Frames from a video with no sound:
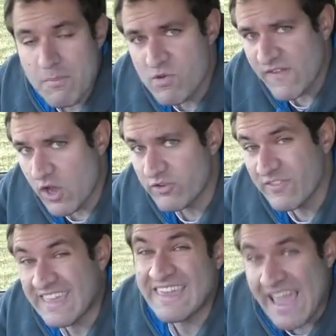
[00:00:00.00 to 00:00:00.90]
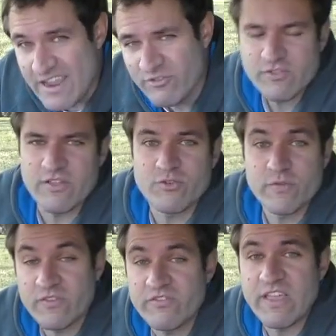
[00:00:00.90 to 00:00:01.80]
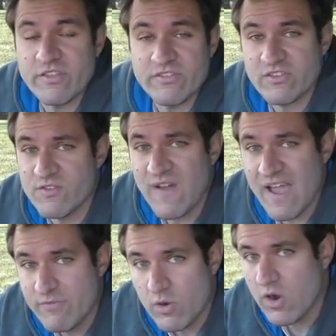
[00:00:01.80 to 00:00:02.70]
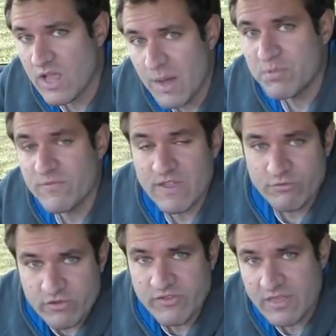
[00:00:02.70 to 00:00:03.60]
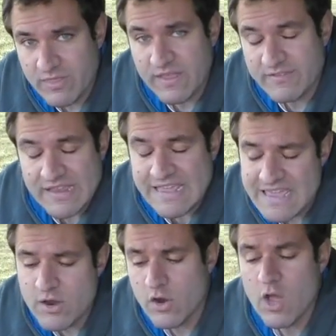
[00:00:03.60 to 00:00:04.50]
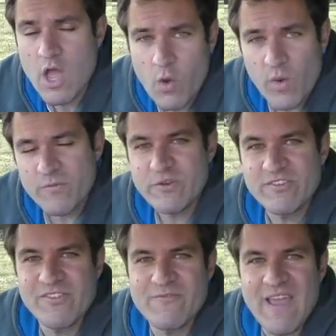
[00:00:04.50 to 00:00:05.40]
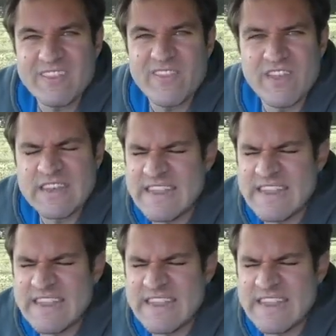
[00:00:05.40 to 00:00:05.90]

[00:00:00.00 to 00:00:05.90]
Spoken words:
Now, moving on to the gauge cluster of the CL65, there are a couple of interesting things in here, one of which is the fact that the